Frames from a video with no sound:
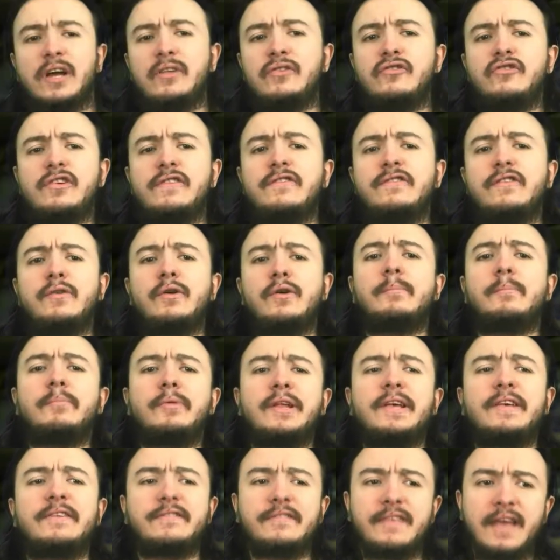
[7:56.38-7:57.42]
Challenges you
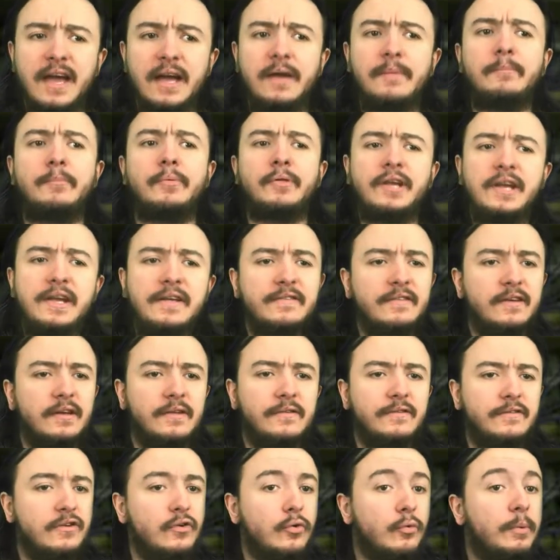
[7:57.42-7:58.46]
complete stay
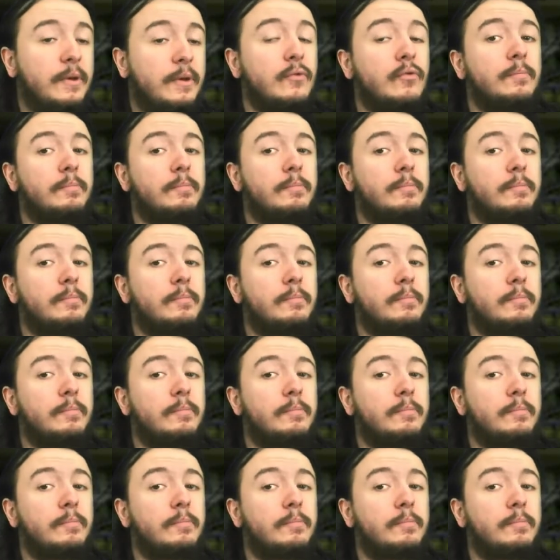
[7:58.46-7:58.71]
completed, so you'll be